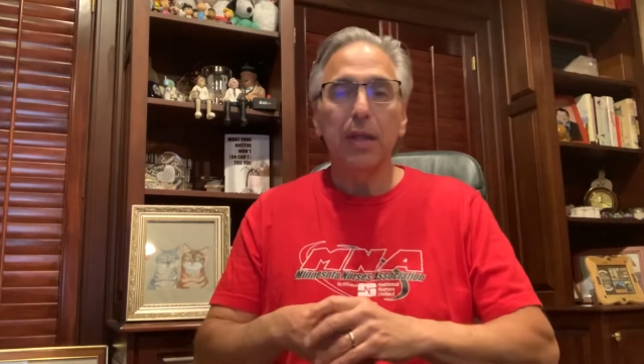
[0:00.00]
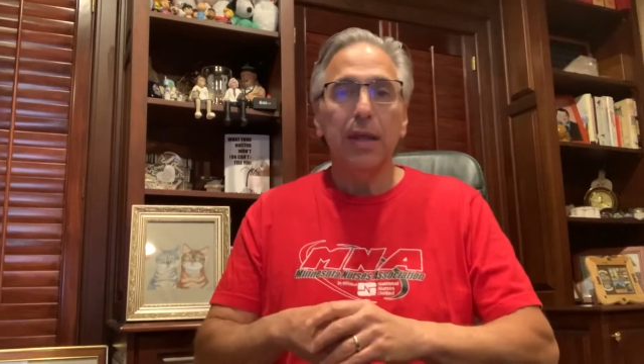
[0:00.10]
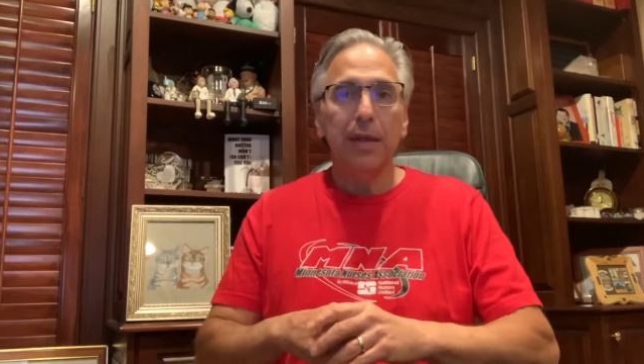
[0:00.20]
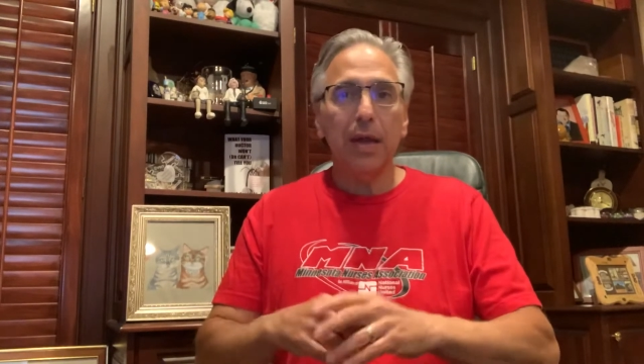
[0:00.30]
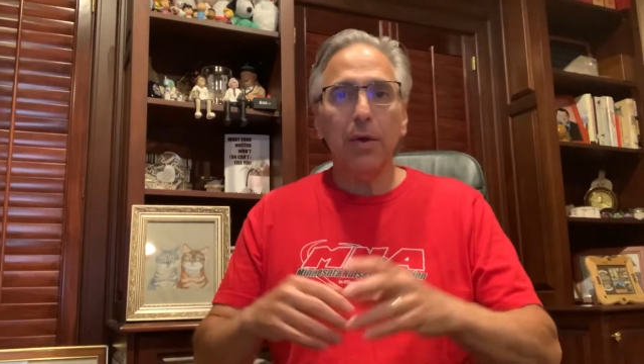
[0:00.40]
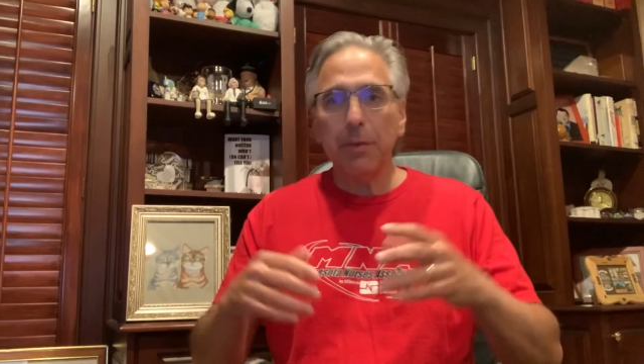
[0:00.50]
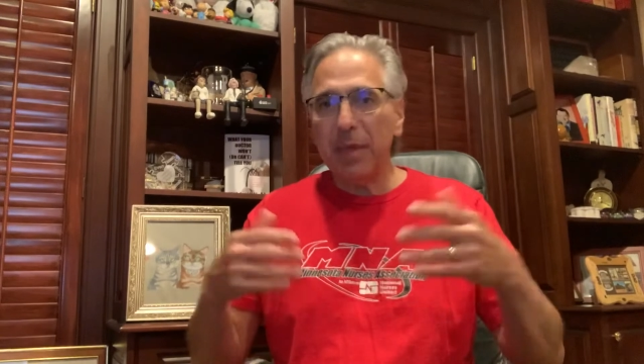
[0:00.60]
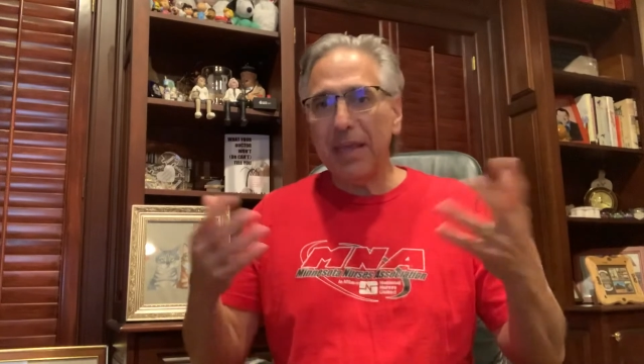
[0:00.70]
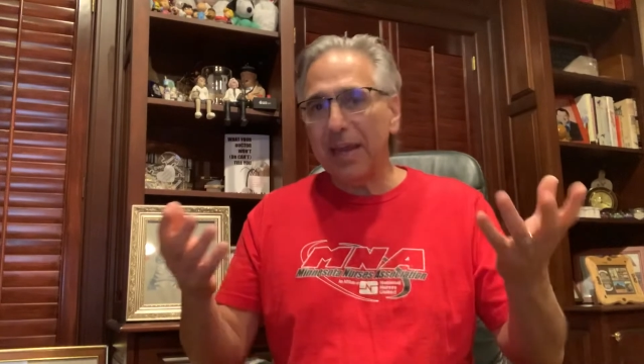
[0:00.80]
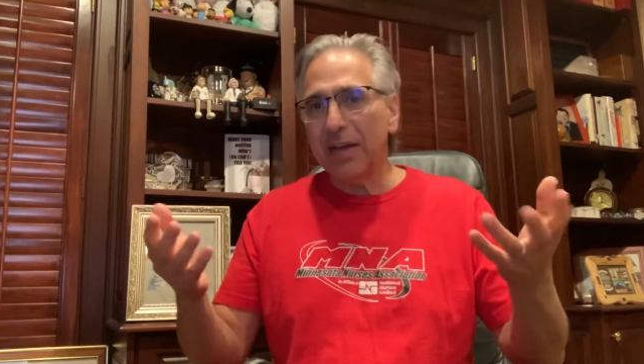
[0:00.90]
Now, in the
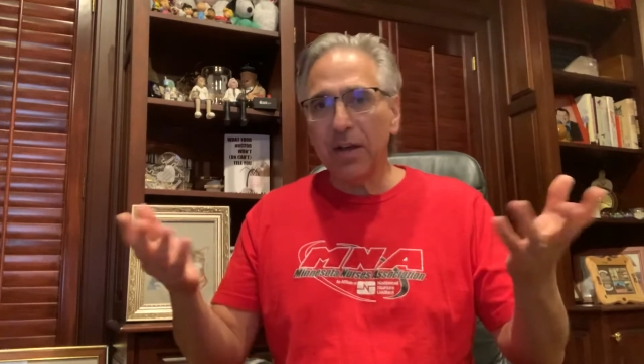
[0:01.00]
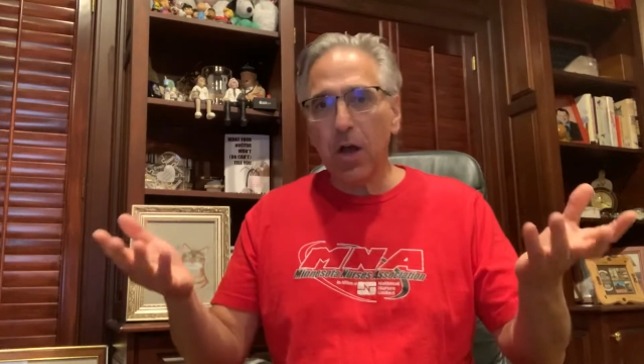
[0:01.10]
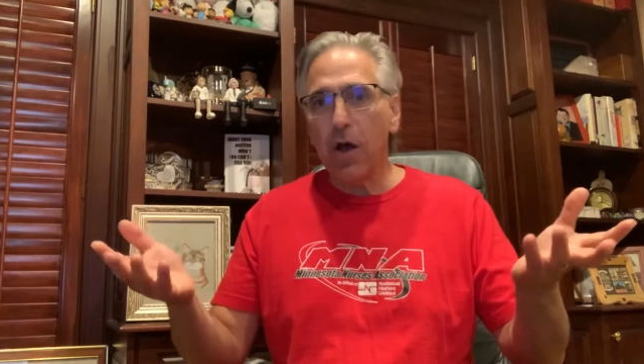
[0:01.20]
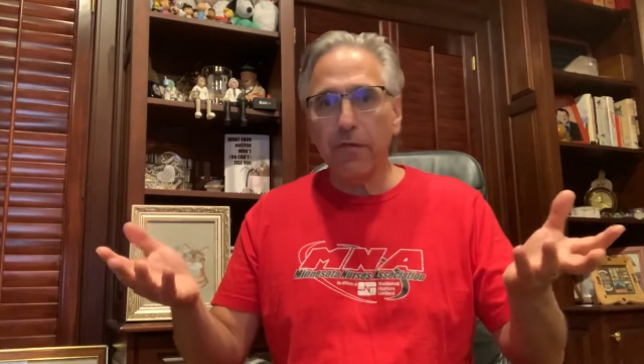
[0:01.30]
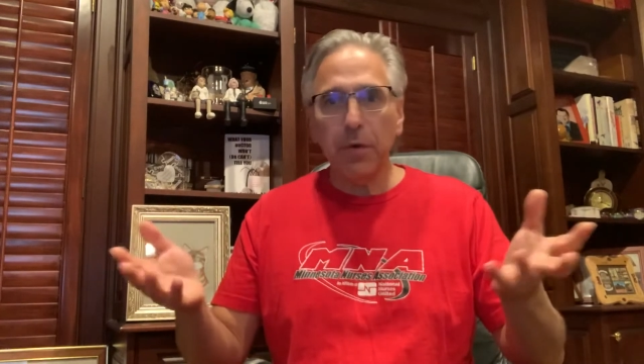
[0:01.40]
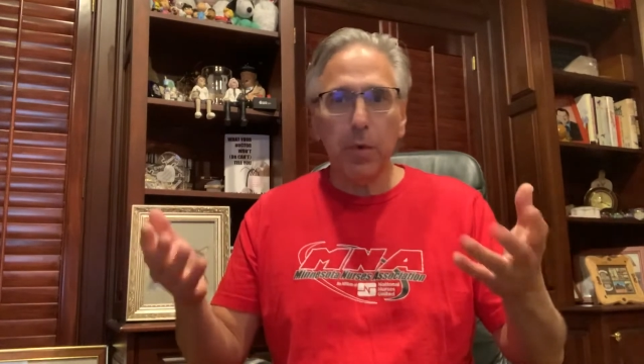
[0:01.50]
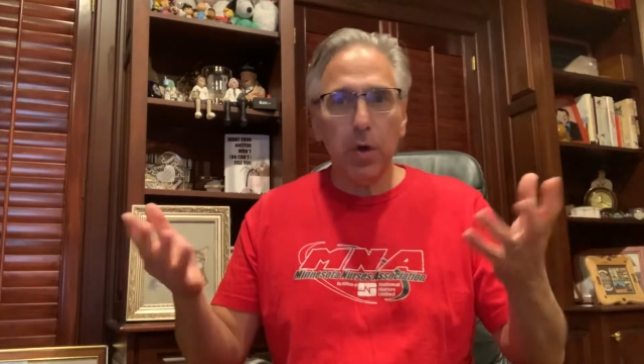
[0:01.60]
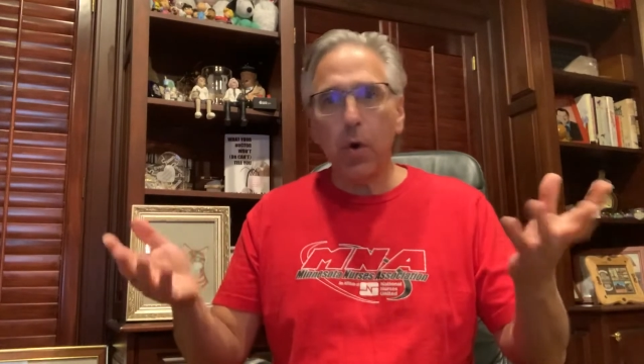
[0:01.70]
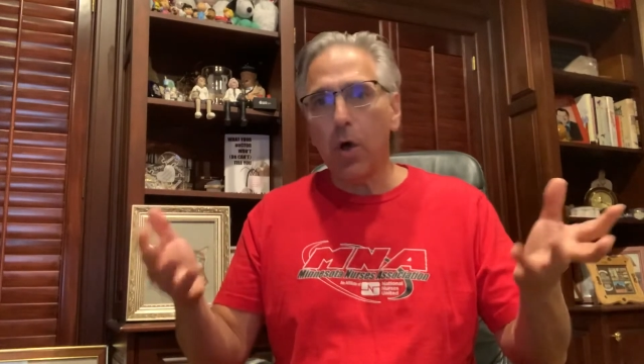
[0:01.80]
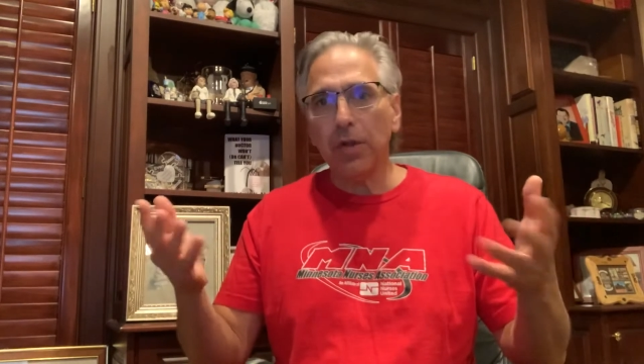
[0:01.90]
beginning of COVID, we
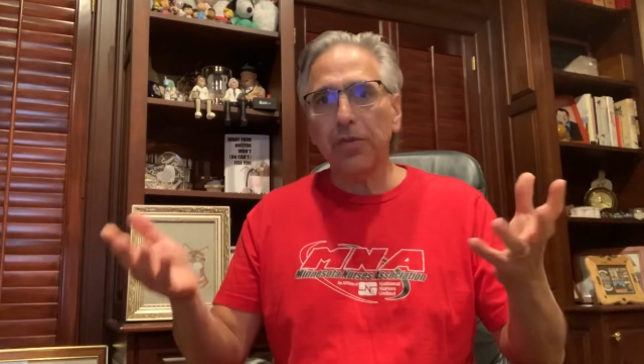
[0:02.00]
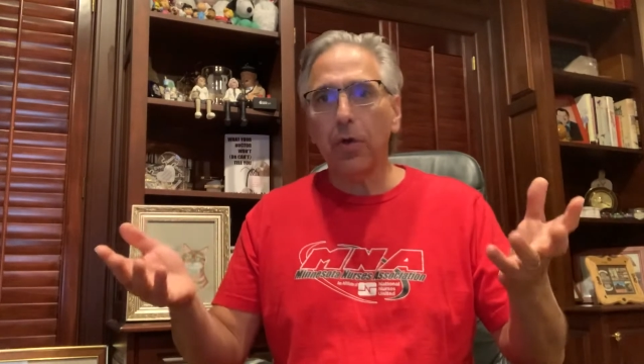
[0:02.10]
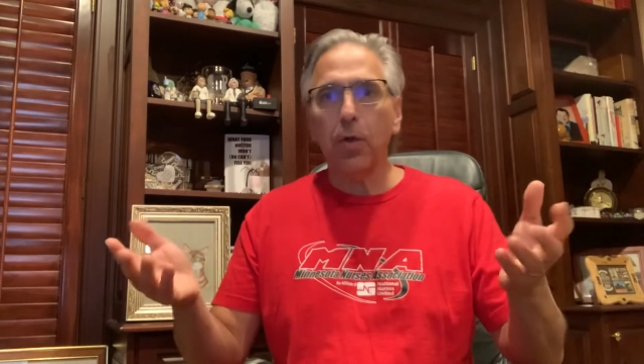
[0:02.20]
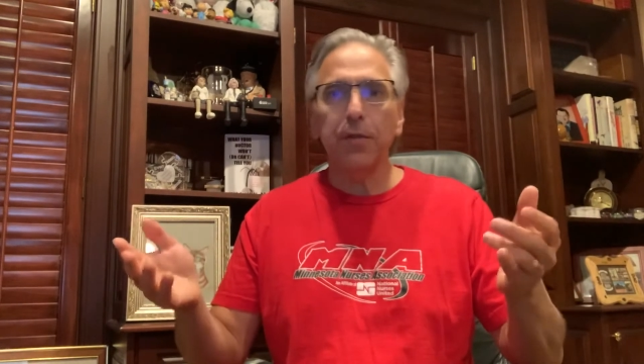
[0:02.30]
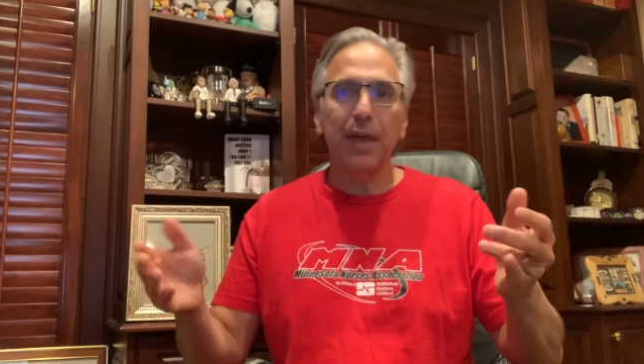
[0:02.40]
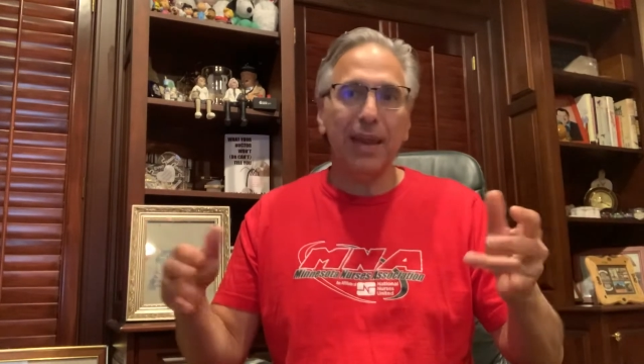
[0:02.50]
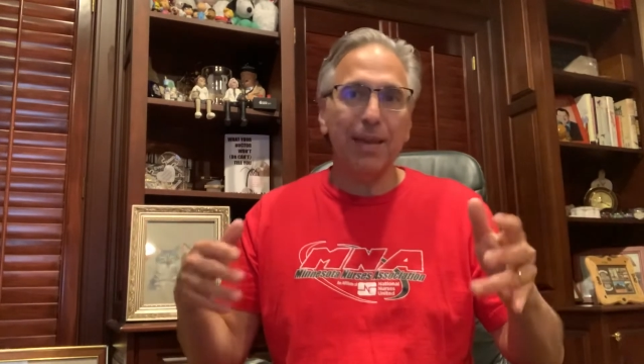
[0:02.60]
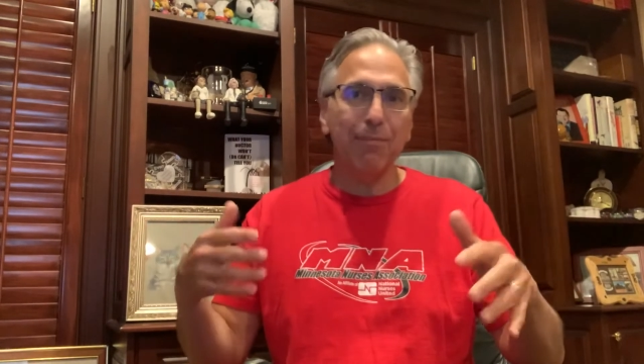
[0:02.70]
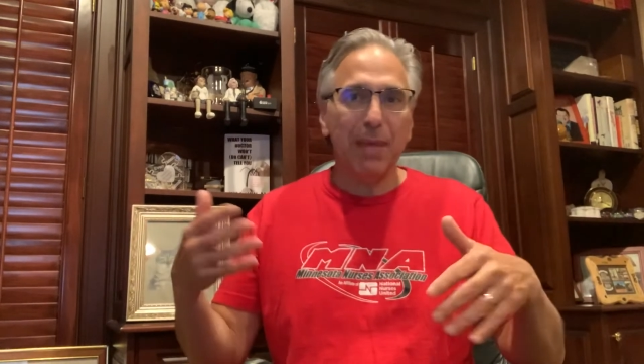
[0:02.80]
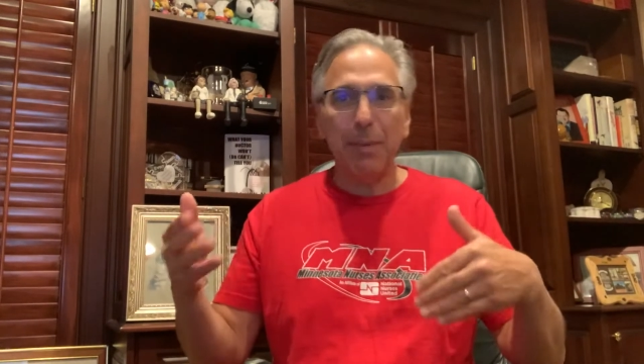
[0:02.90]
were all told that
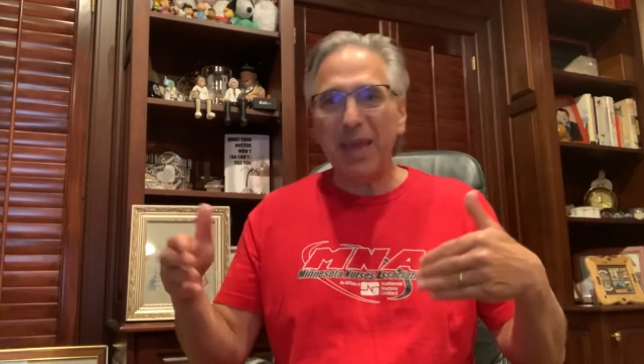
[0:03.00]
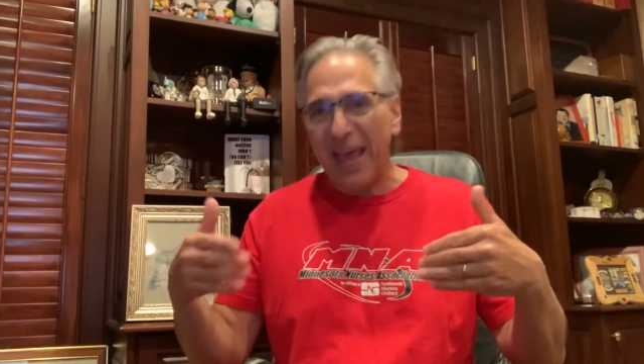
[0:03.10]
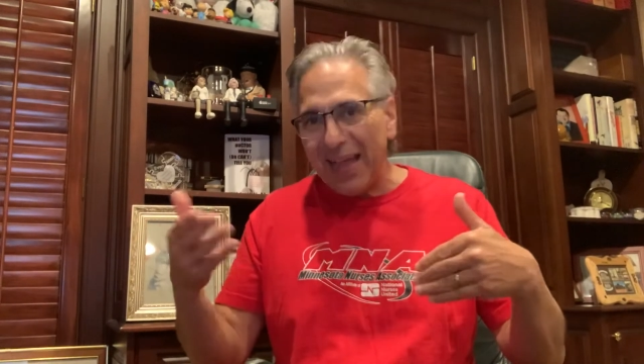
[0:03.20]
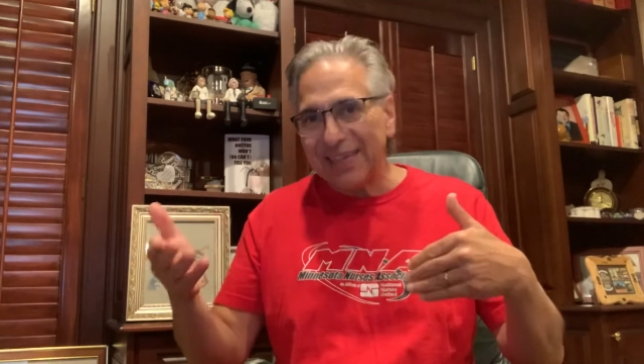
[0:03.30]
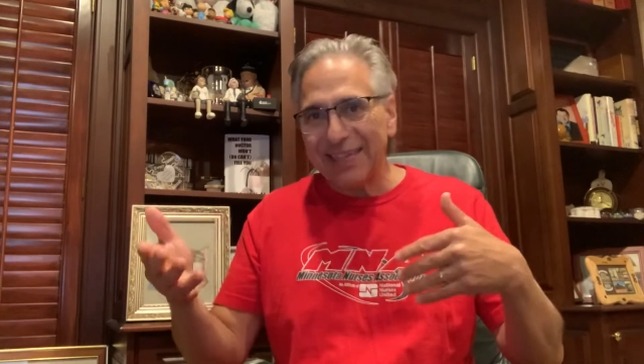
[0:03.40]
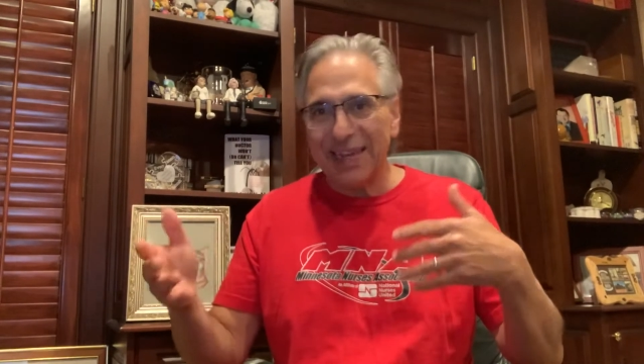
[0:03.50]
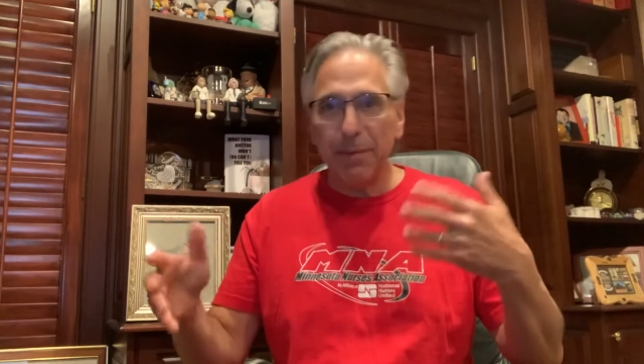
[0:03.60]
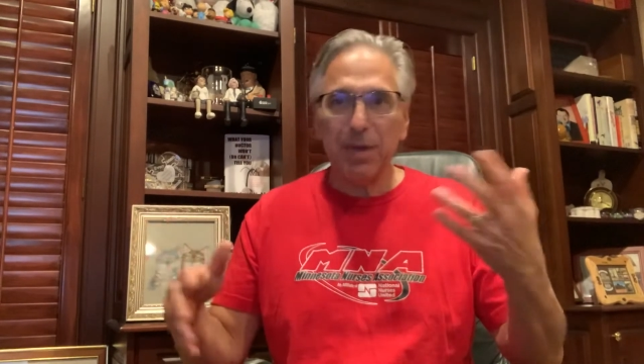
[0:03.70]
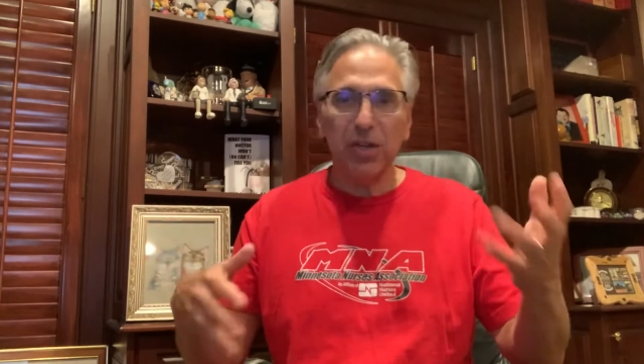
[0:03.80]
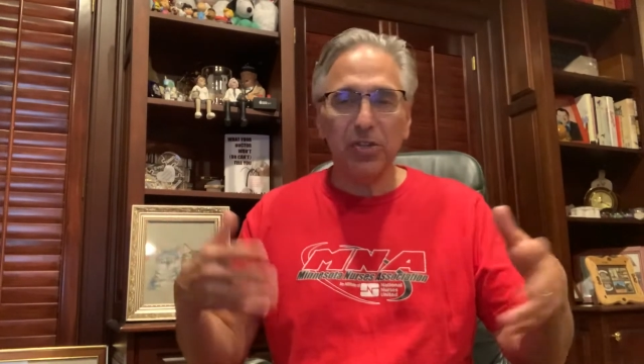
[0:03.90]
maybe ACE
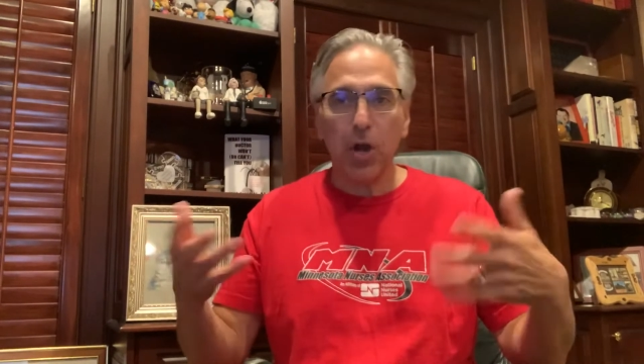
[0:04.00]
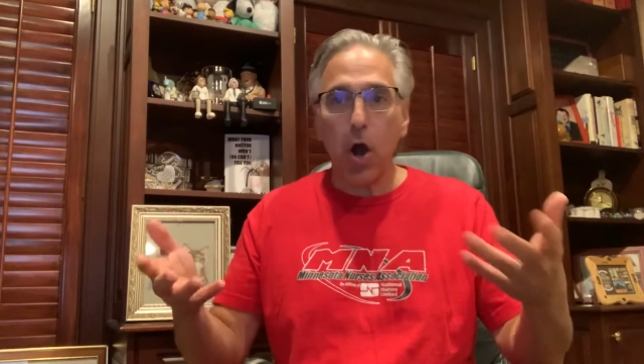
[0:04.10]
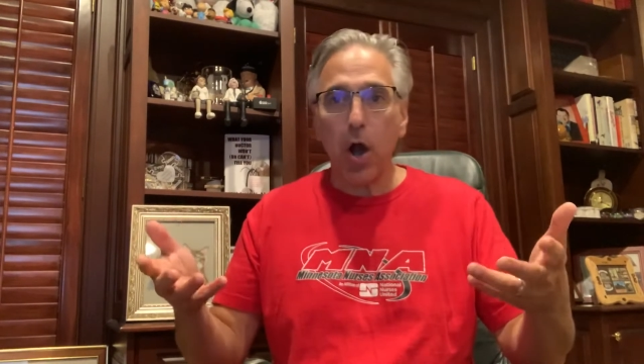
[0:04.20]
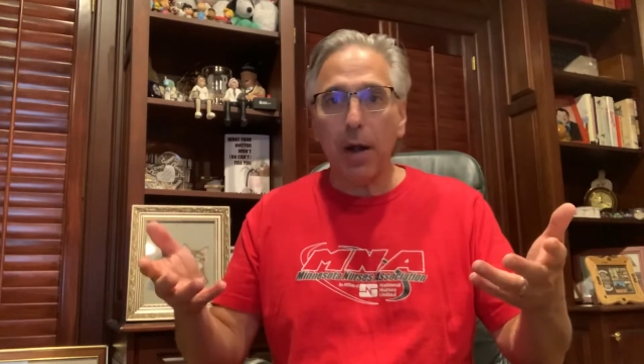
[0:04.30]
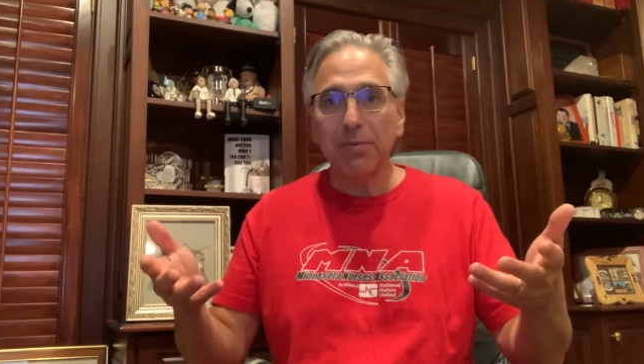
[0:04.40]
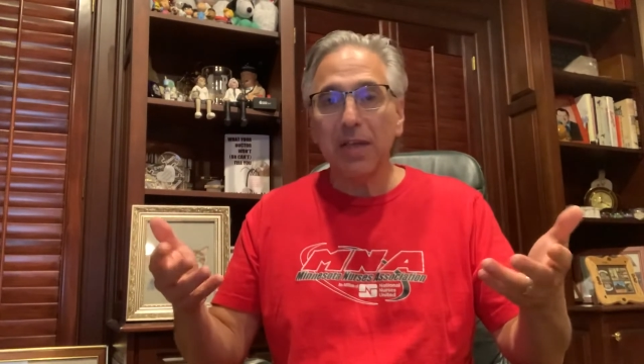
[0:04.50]
inhibitors and ARBs,